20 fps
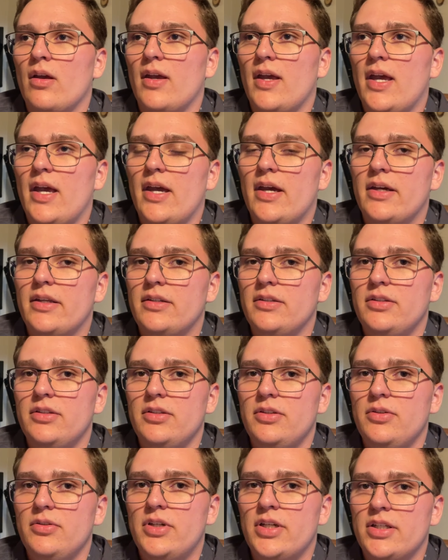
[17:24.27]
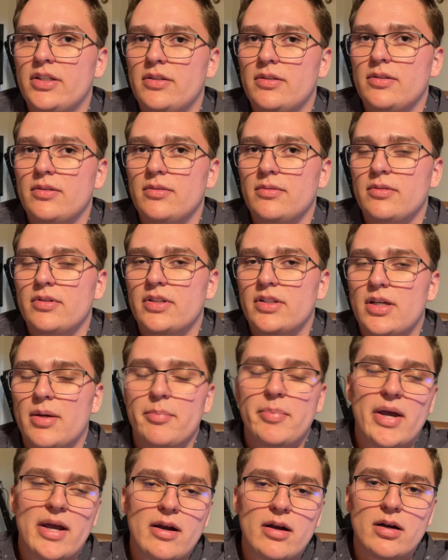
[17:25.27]
And you can
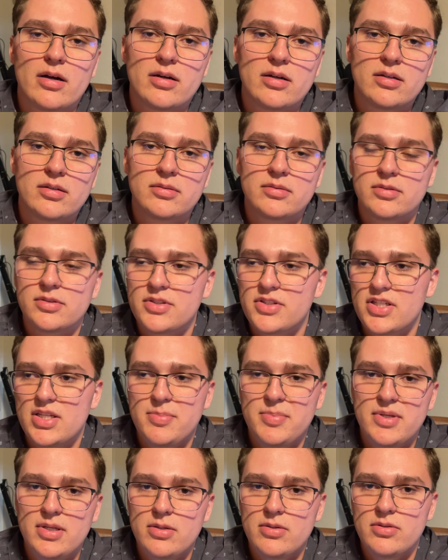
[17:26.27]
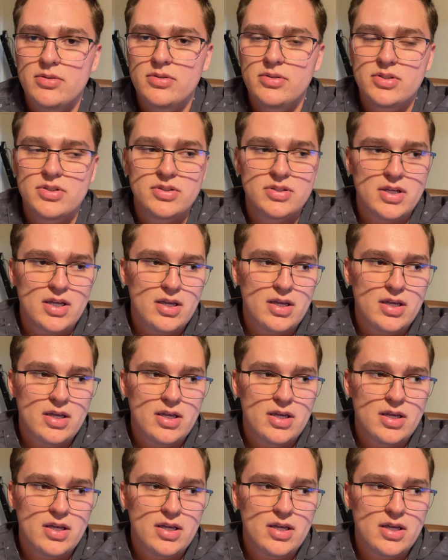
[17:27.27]
compare CPUs